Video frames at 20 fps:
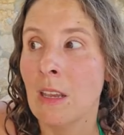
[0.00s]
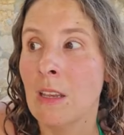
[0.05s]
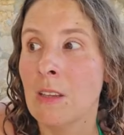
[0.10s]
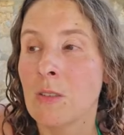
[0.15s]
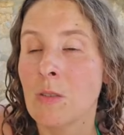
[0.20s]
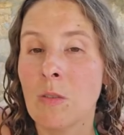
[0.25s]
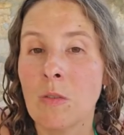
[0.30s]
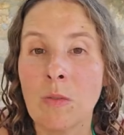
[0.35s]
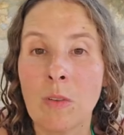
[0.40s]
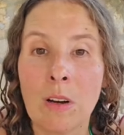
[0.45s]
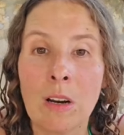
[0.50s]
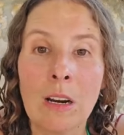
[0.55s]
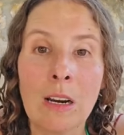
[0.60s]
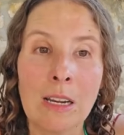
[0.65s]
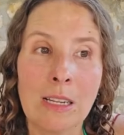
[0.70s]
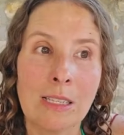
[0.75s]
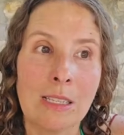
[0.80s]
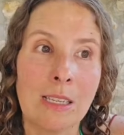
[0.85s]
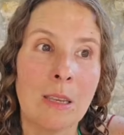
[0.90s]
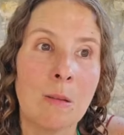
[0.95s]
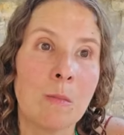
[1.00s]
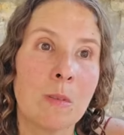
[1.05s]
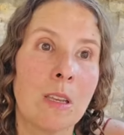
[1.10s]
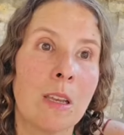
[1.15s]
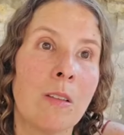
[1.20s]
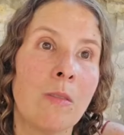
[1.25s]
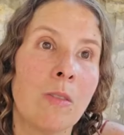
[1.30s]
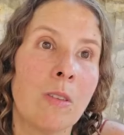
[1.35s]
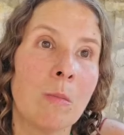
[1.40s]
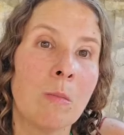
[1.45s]
So far, it seems
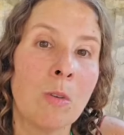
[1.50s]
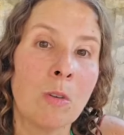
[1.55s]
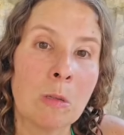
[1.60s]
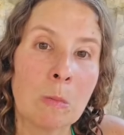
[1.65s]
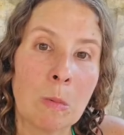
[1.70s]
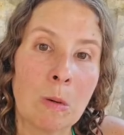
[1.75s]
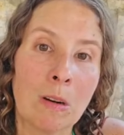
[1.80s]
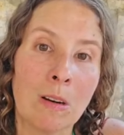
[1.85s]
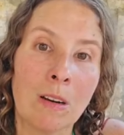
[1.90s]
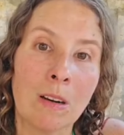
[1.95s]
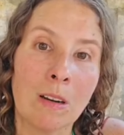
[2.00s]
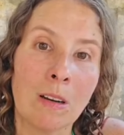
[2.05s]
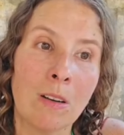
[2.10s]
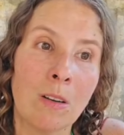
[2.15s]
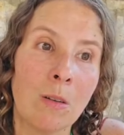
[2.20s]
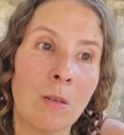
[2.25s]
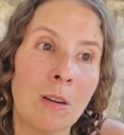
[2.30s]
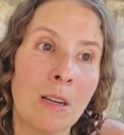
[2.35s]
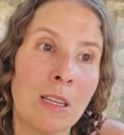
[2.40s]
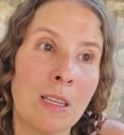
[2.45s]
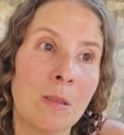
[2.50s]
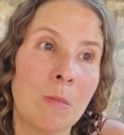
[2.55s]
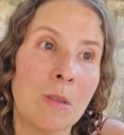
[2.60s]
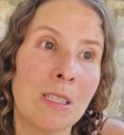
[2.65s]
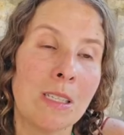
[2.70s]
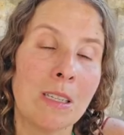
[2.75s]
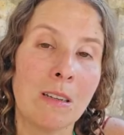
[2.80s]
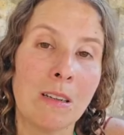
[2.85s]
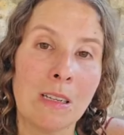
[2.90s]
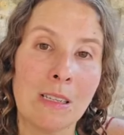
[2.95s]
like for the most part, no one has been
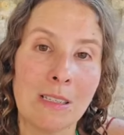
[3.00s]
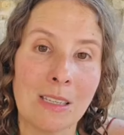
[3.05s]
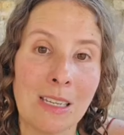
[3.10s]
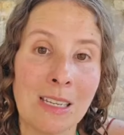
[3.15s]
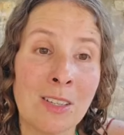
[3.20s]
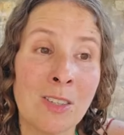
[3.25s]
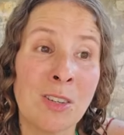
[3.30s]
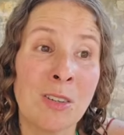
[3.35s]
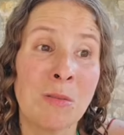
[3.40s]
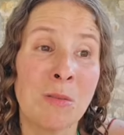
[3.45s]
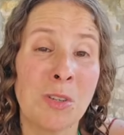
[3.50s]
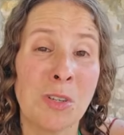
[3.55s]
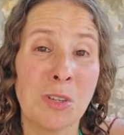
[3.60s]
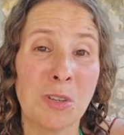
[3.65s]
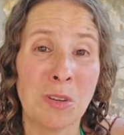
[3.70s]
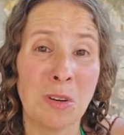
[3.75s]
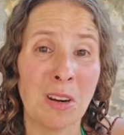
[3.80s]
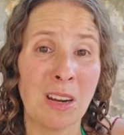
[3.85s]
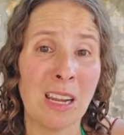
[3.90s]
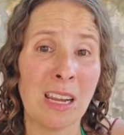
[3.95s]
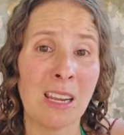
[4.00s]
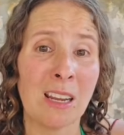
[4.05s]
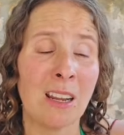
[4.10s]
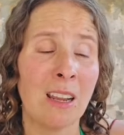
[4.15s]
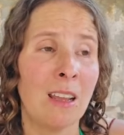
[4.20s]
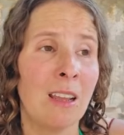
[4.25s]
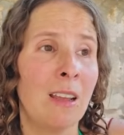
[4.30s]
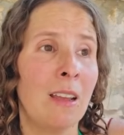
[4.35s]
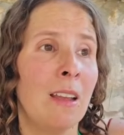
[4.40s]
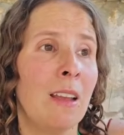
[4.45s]
seriously injured, which is great.
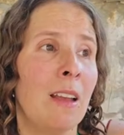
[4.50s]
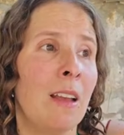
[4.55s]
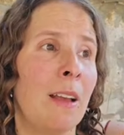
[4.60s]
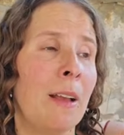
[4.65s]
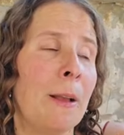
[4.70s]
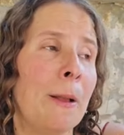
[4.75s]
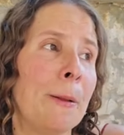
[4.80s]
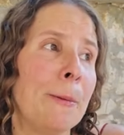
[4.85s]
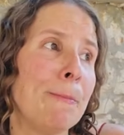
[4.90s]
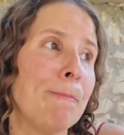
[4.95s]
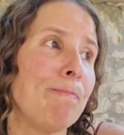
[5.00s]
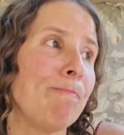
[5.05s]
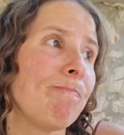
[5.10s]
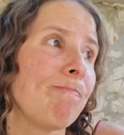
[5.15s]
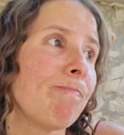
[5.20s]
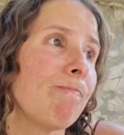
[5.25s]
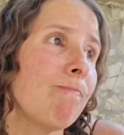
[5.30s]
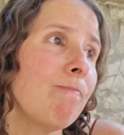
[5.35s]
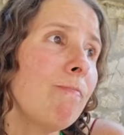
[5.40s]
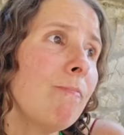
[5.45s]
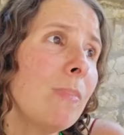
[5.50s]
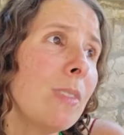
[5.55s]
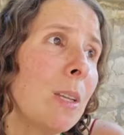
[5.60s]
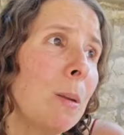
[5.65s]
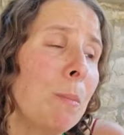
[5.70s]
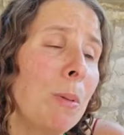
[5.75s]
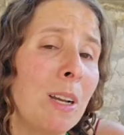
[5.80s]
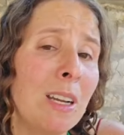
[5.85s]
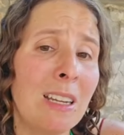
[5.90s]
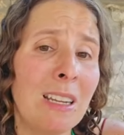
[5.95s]
Um,
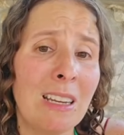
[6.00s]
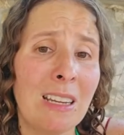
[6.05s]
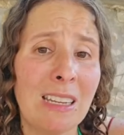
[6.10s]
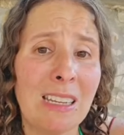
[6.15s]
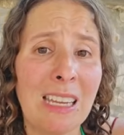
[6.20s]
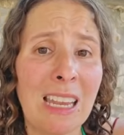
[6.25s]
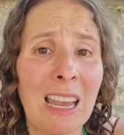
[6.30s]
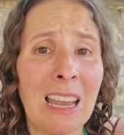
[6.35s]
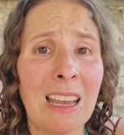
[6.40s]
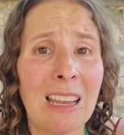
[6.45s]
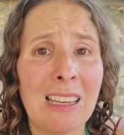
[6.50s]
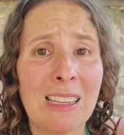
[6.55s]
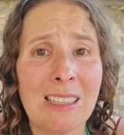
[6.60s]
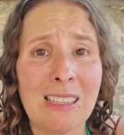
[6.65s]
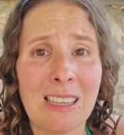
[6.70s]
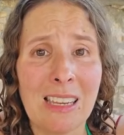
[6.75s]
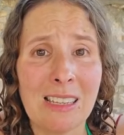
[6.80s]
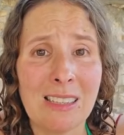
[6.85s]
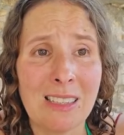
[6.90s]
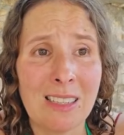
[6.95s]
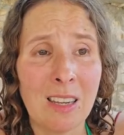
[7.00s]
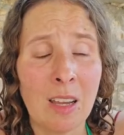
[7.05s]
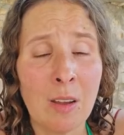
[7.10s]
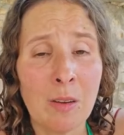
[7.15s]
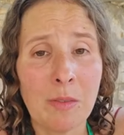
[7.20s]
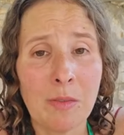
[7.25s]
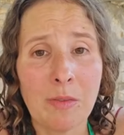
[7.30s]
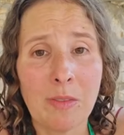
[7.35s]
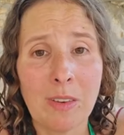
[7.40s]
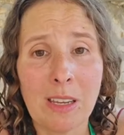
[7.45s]
but yeah, it's
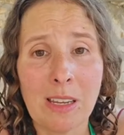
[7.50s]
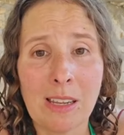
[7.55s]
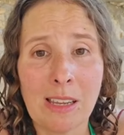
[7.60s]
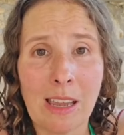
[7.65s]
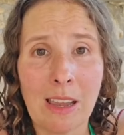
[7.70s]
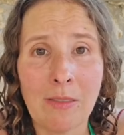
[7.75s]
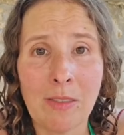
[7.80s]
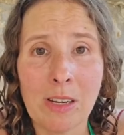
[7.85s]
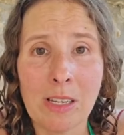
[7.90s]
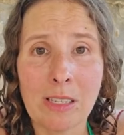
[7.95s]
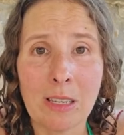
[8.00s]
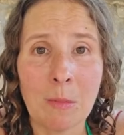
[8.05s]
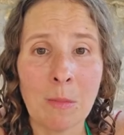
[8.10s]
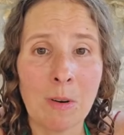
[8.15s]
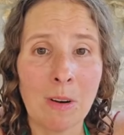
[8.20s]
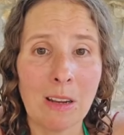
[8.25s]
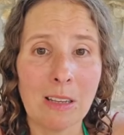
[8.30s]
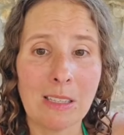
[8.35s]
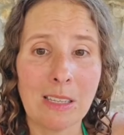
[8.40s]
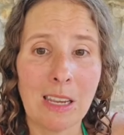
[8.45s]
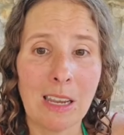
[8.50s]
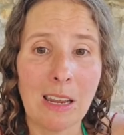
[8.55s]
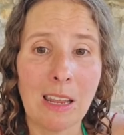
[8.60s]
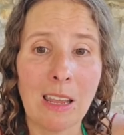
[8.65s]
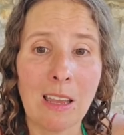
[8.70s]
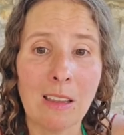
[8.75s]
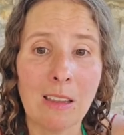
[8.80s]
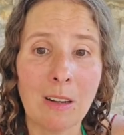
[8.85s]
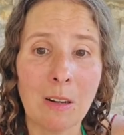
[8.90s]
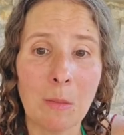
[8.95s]
tough, and every summer it's
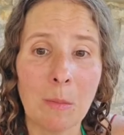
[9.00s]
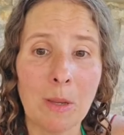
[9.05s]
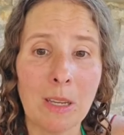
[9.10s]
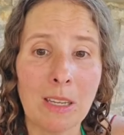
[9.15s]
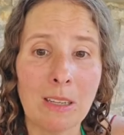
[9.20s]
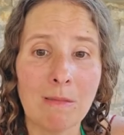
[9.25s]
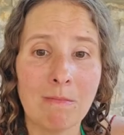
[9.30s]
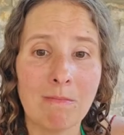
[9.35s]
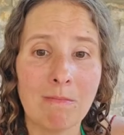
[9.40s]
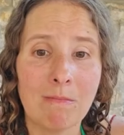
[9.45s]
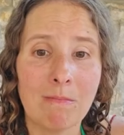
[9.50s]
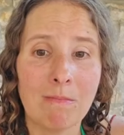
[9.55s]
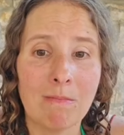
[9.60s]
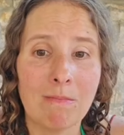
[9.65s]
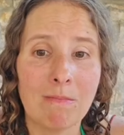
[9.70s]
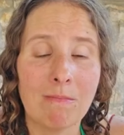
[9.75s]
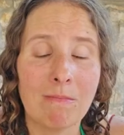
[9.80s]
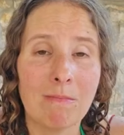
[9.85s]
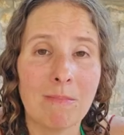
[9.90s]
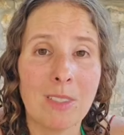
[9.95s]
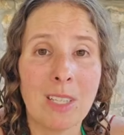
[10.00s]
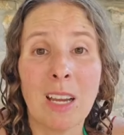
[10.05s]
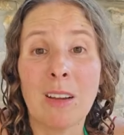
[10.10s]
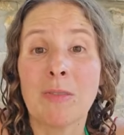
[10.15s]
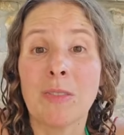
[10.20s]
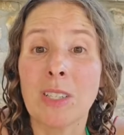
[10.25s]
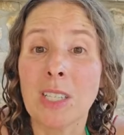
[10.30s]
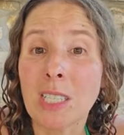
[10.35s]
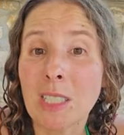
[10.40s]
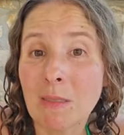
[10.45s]
getting a little bit
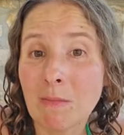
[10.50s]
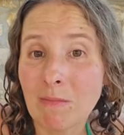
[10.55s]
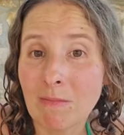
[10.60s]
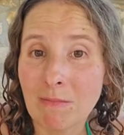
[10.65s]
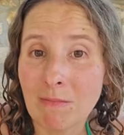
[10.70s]
tougher.